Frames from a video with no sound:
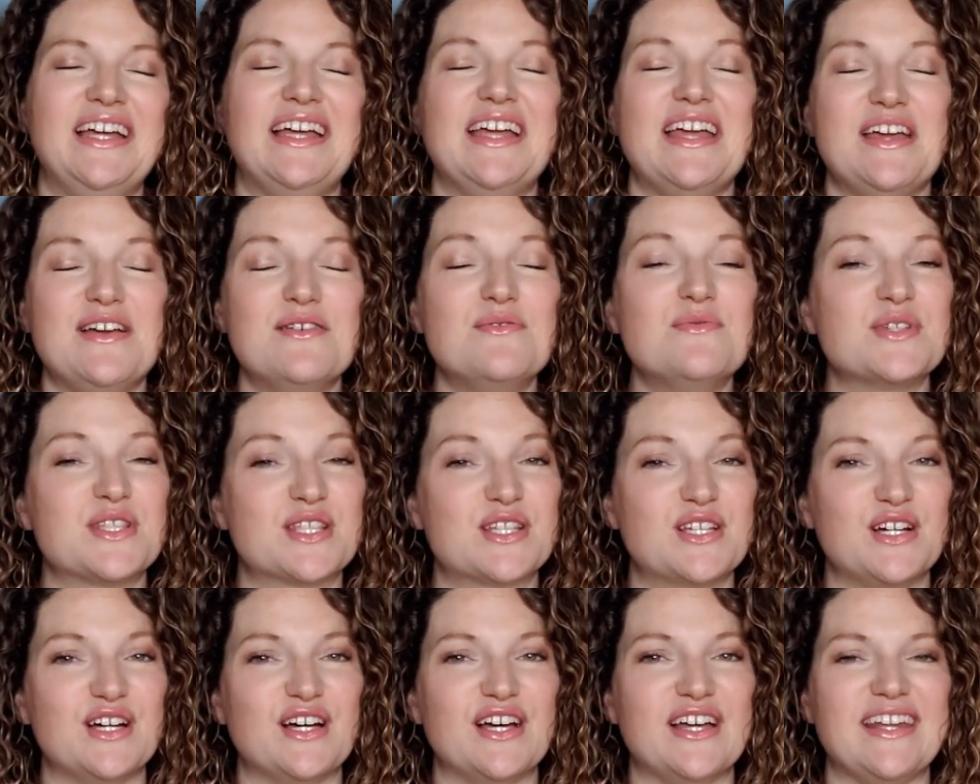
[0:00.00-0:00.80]
it was
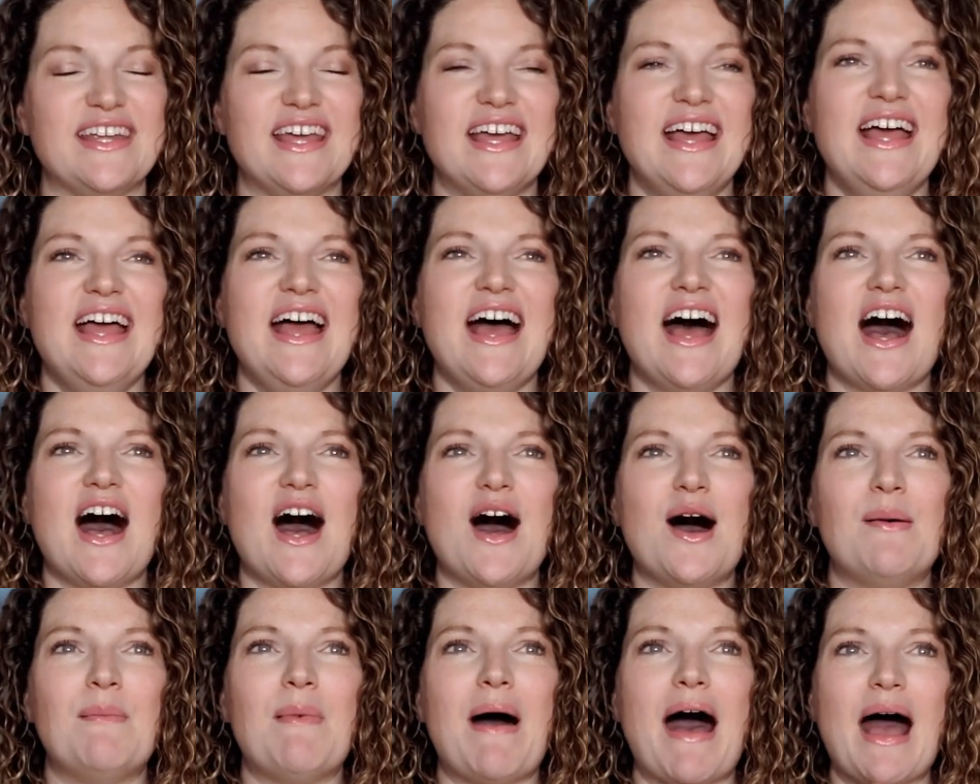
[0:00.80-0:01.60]
good.
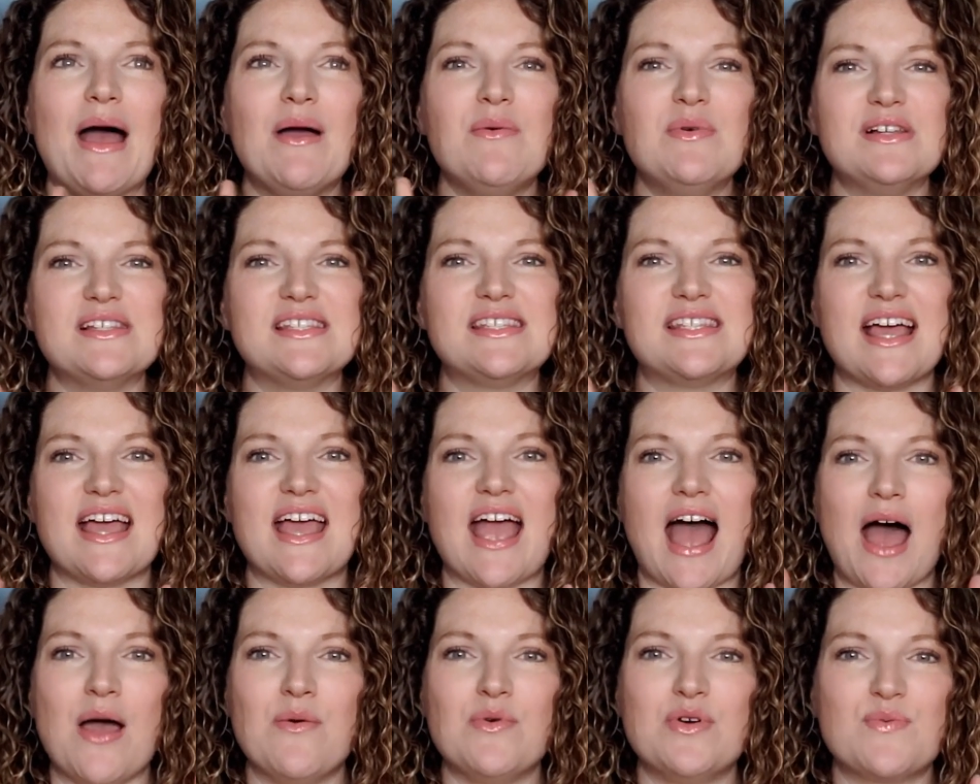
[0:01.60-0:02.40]
Um, I will say
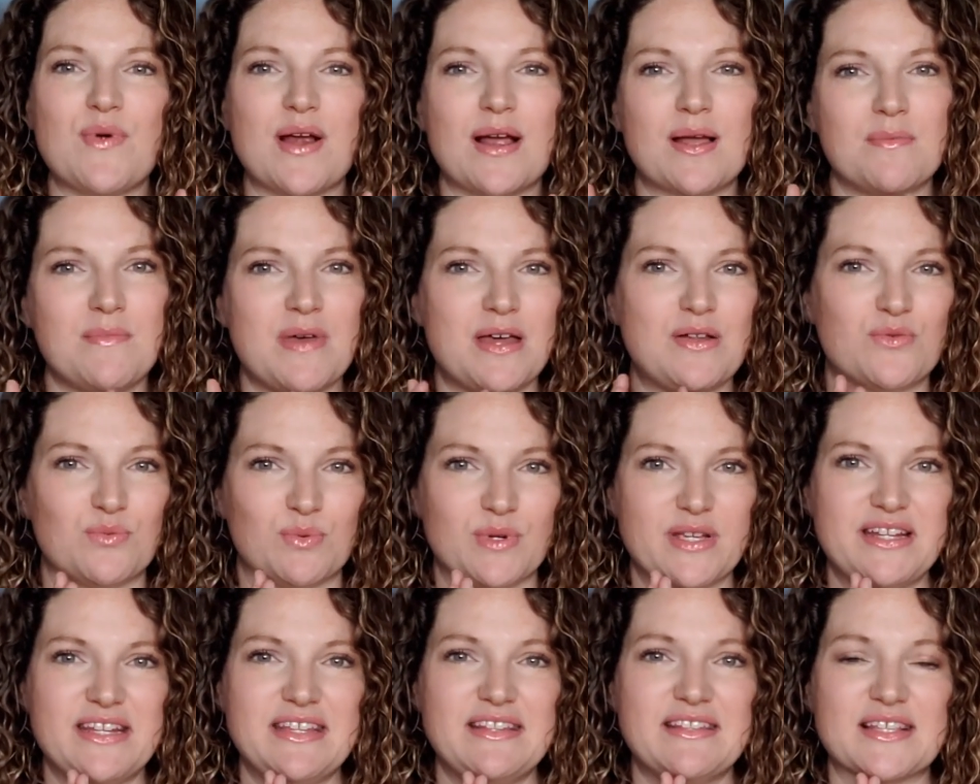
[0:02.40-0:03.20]
I would recommend
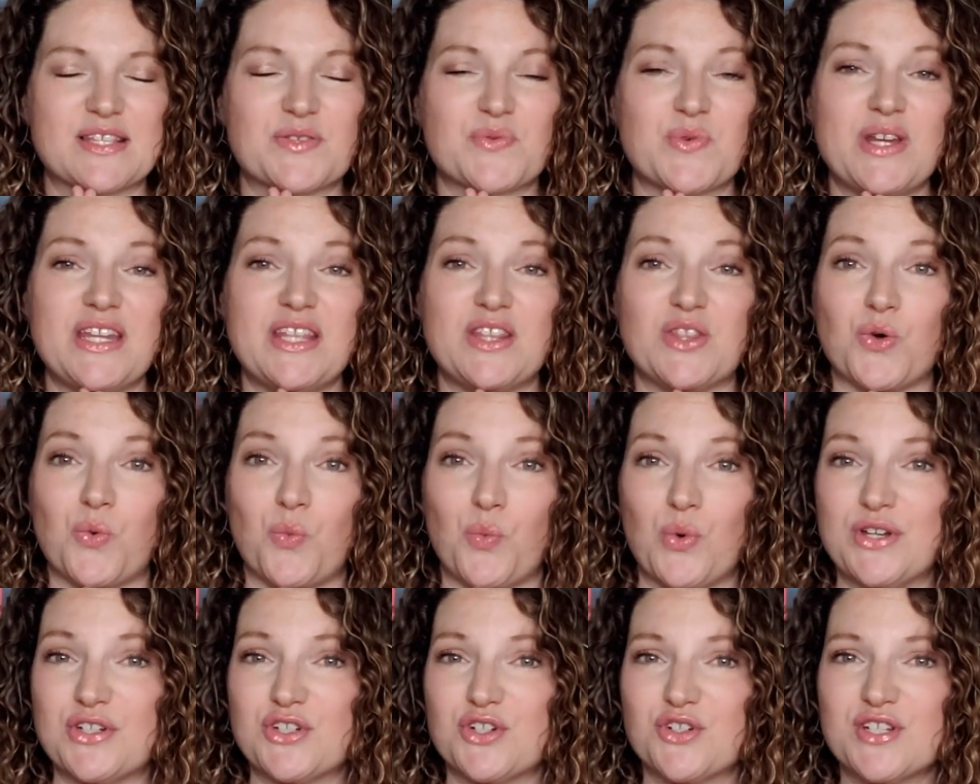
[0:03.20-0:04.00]
reading this one in the
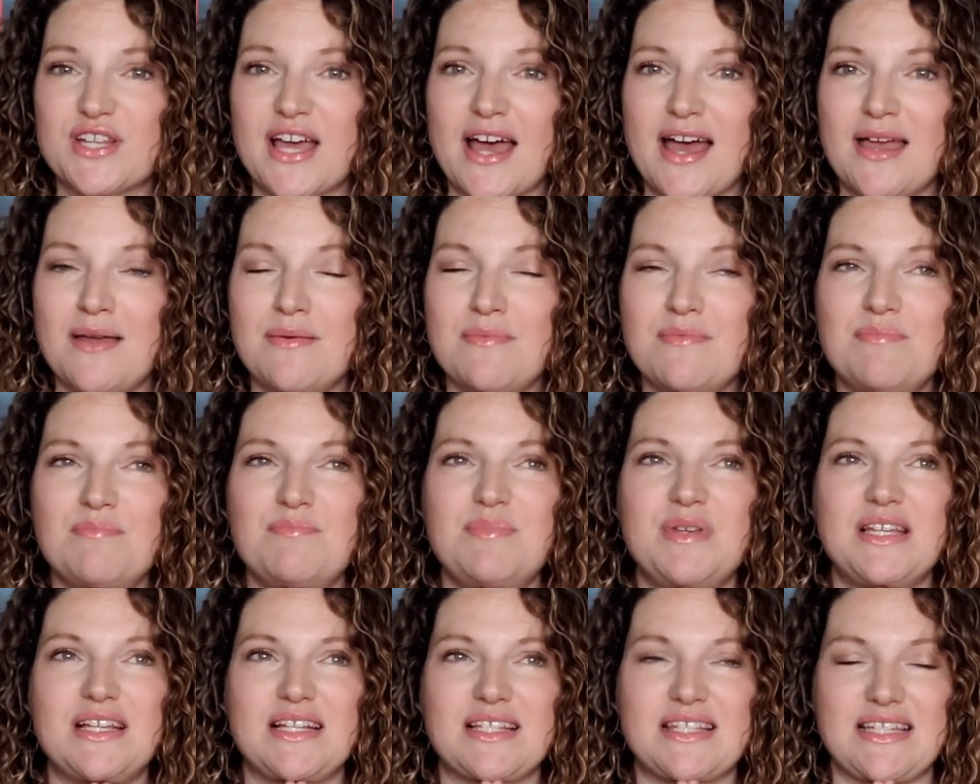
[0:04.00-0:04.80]
wintertime
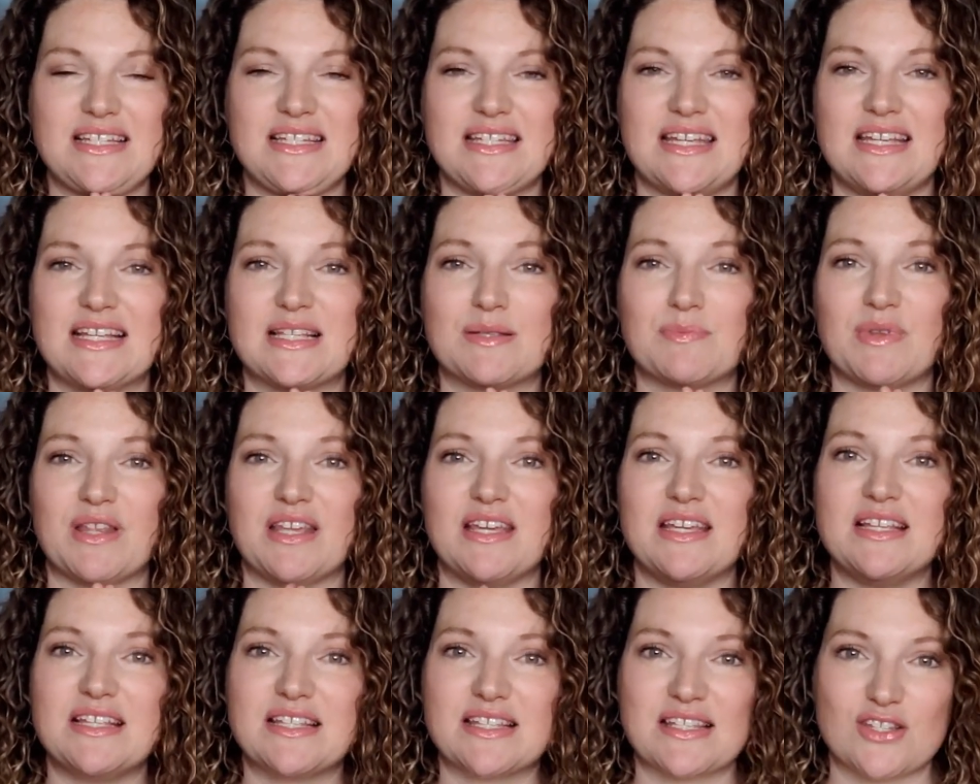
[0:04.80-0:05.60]
because it takes
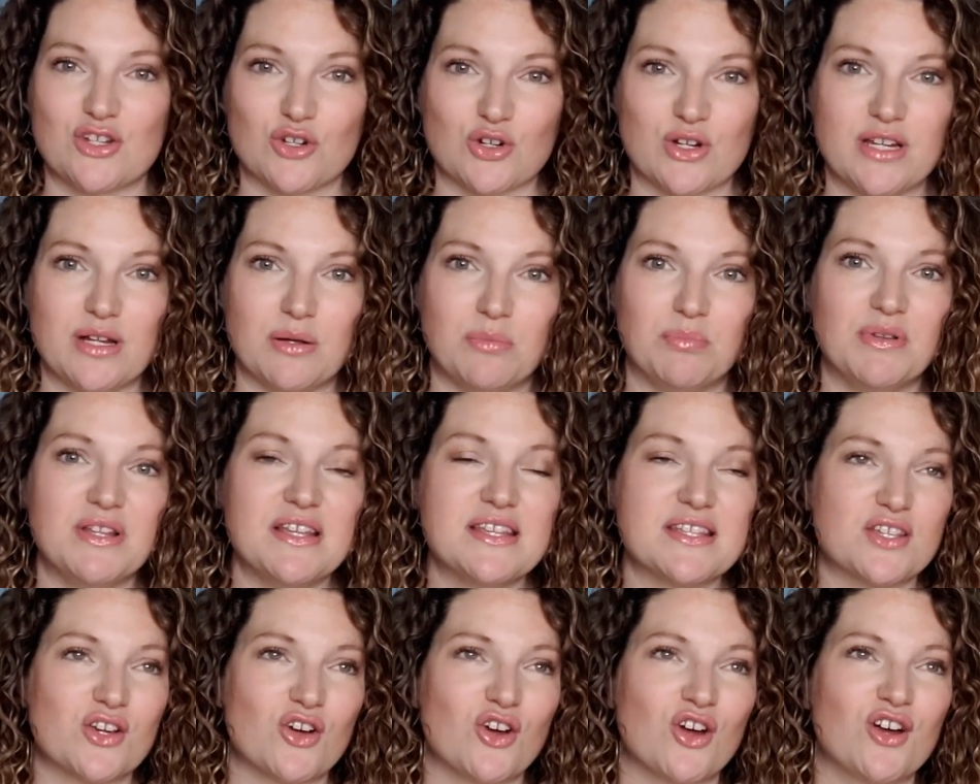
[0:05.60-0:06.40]
place during a
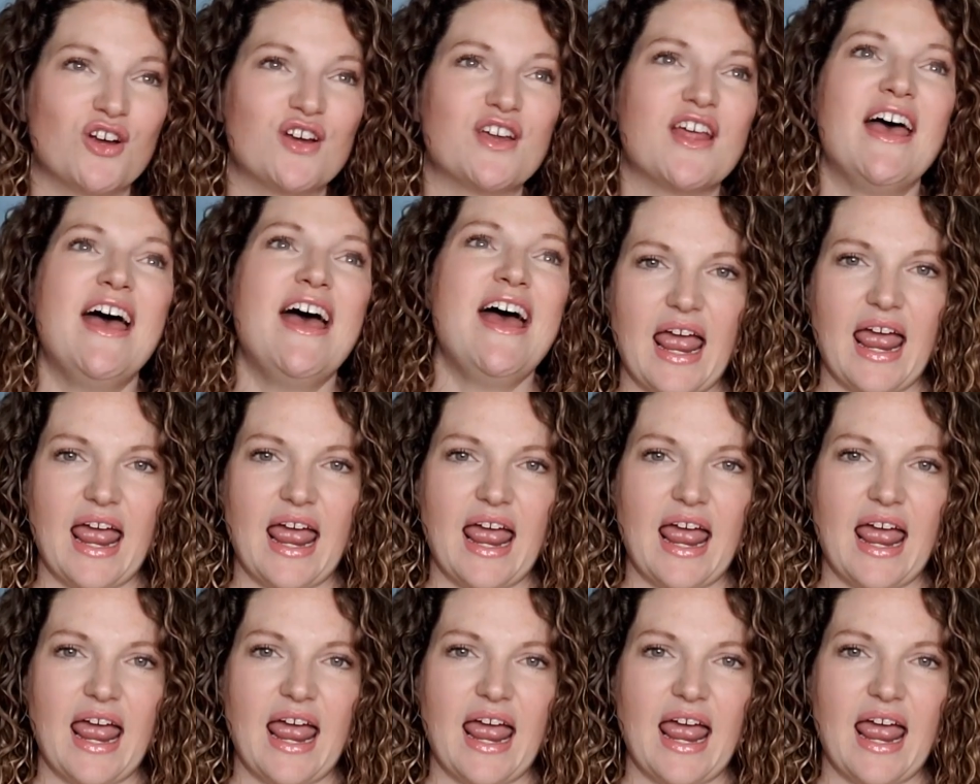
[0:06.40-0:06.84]
blizzard.